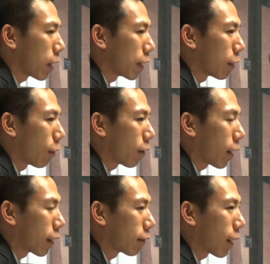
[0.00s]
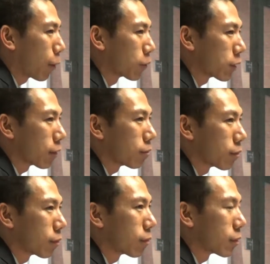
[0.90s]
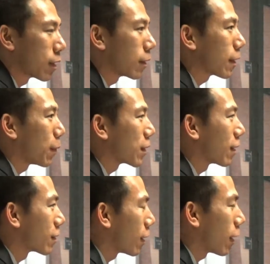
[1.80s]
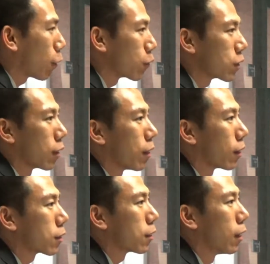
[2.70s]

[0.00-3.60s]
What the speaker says: I would say 10 times out of 10 I always say yes,